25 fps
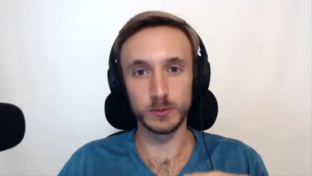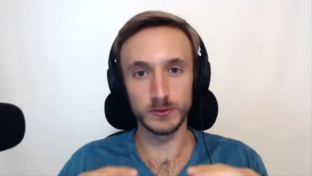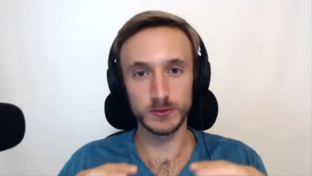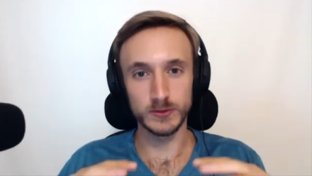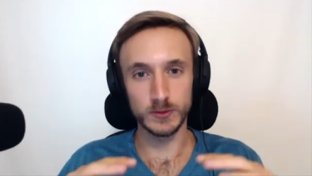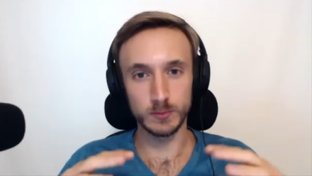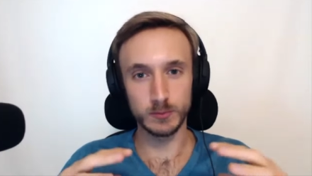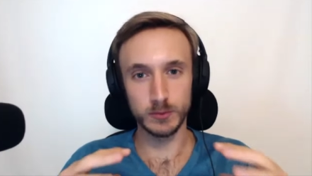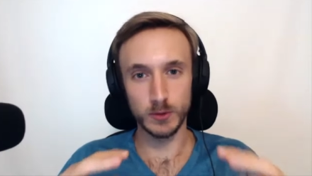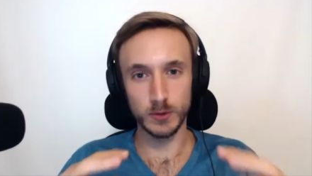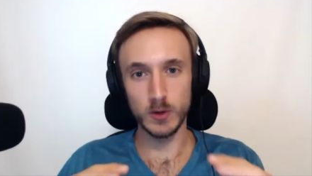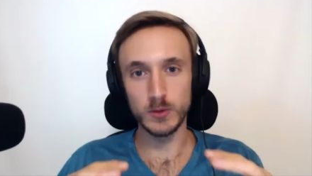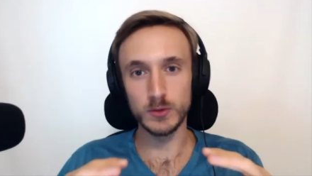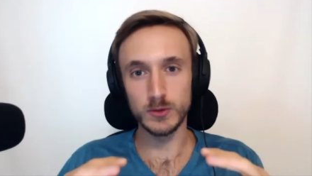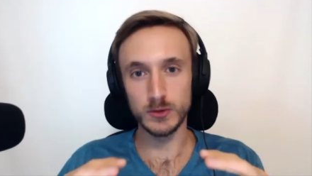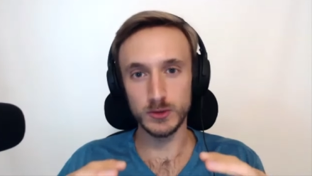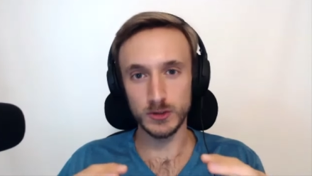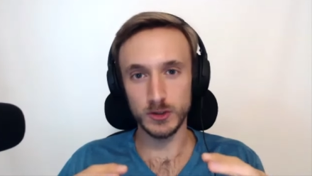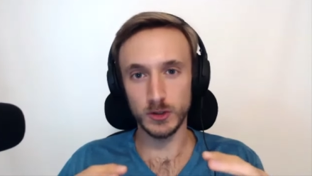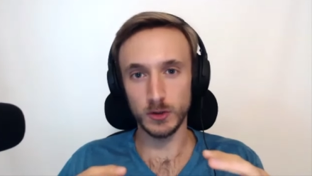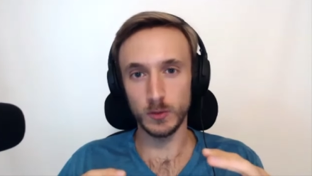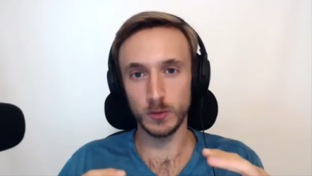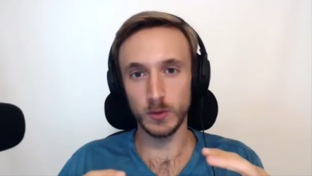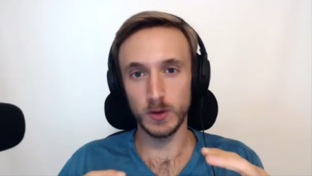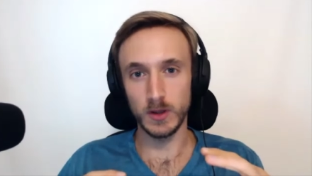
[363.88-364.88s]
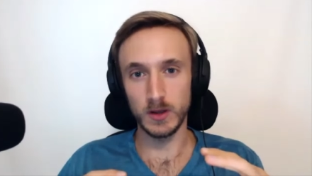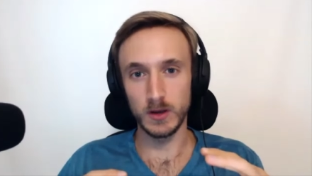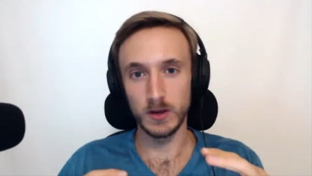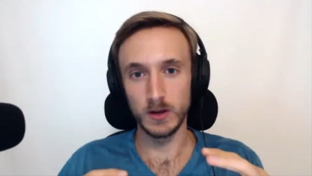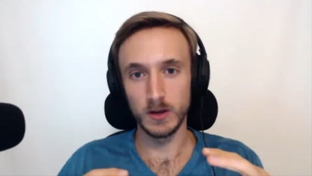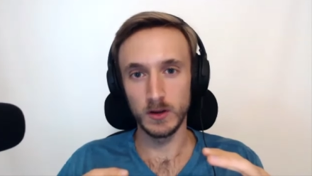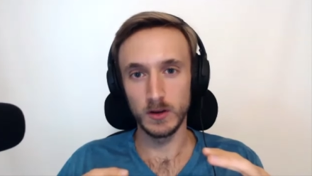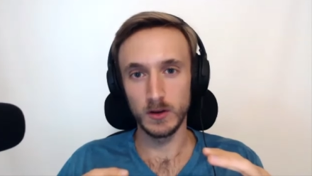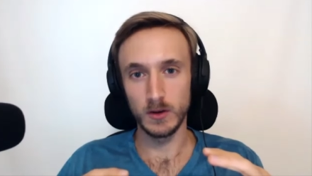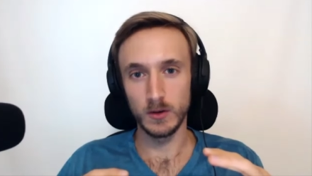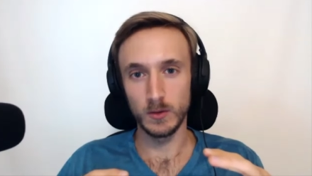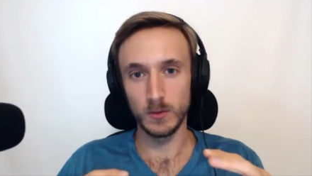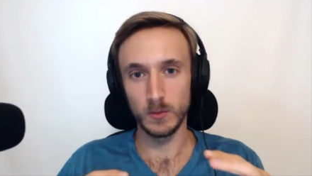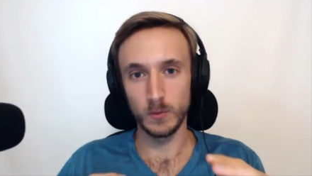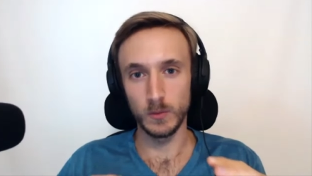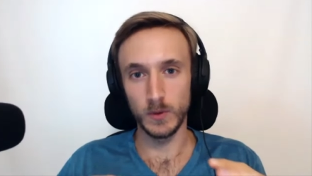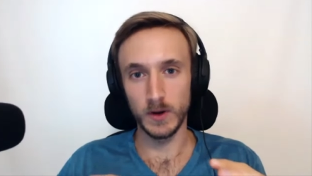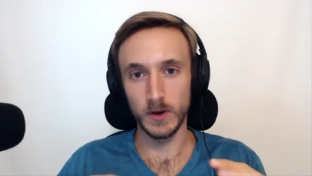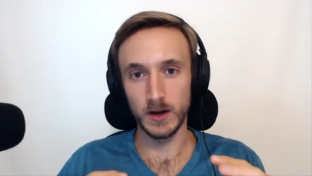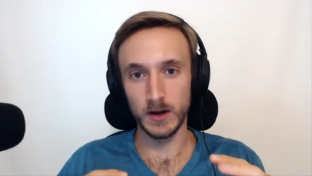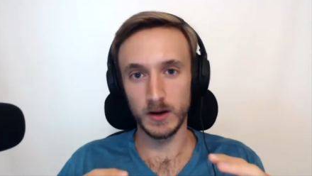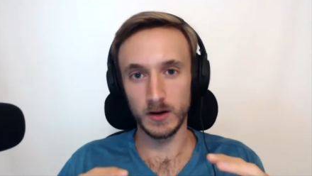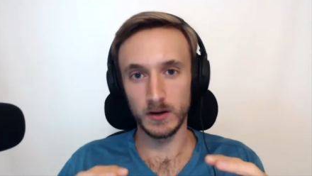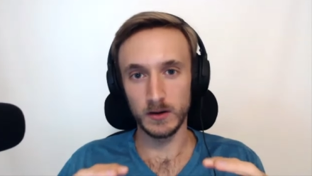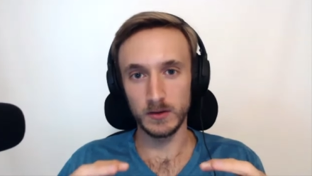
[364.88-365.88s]
approach to it
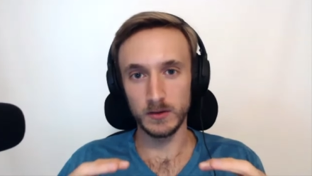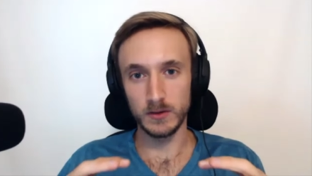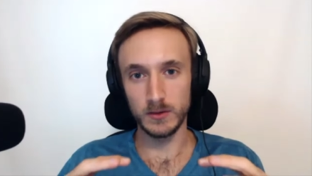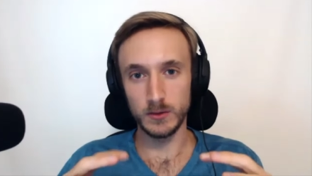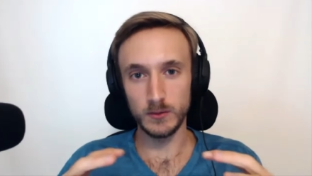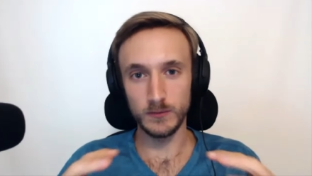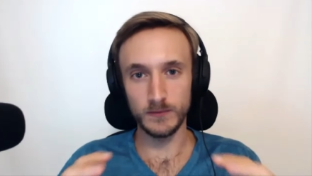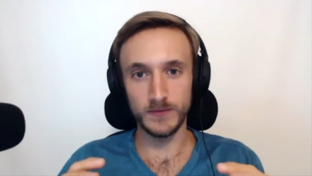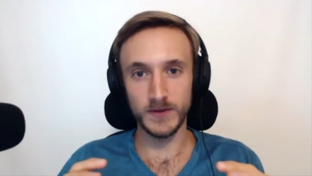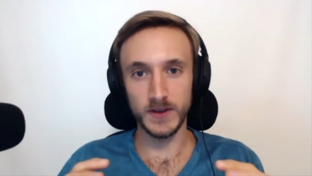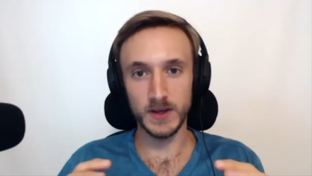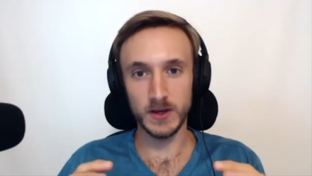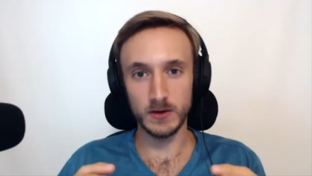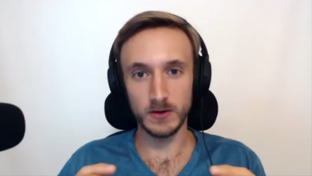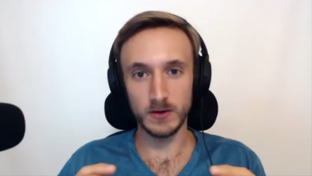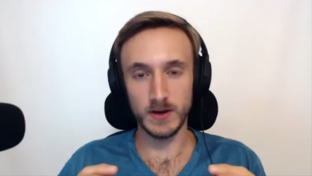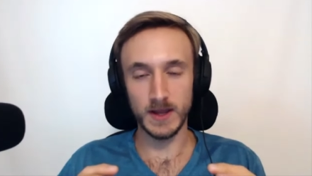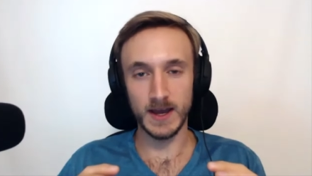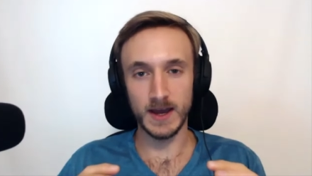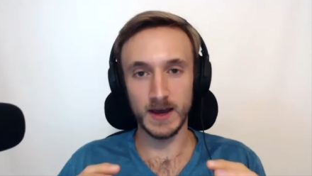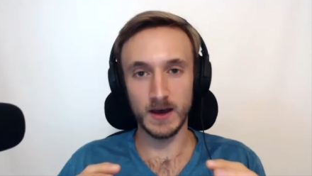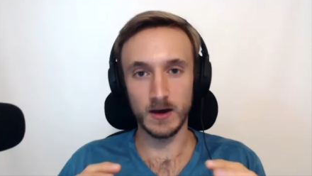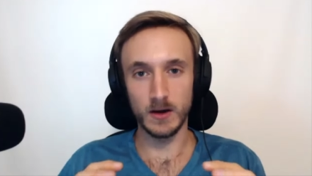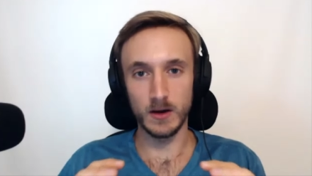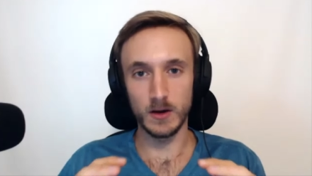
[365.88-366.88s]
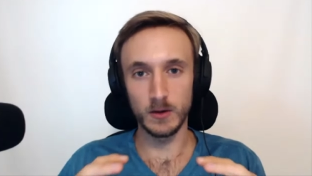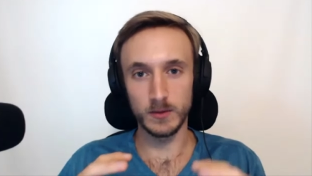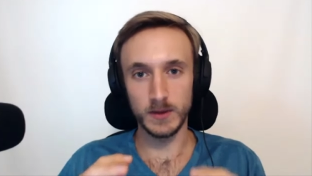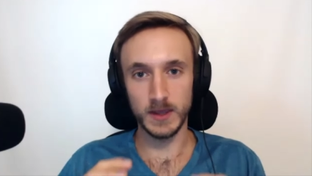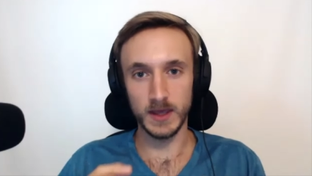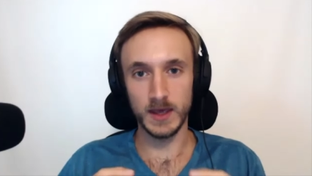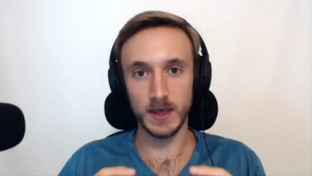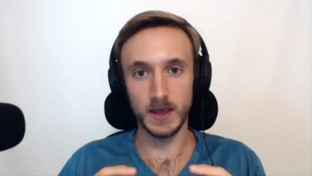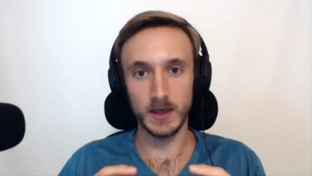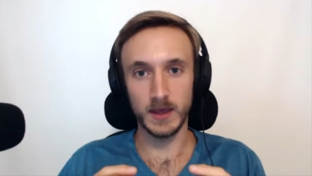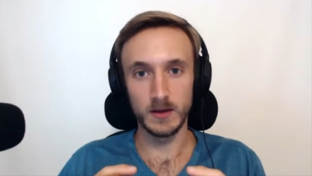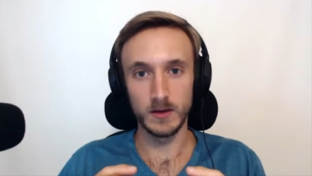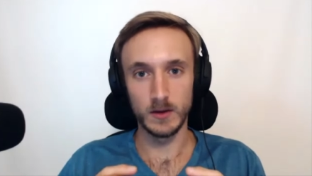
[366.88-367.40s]
where you figured out, okay,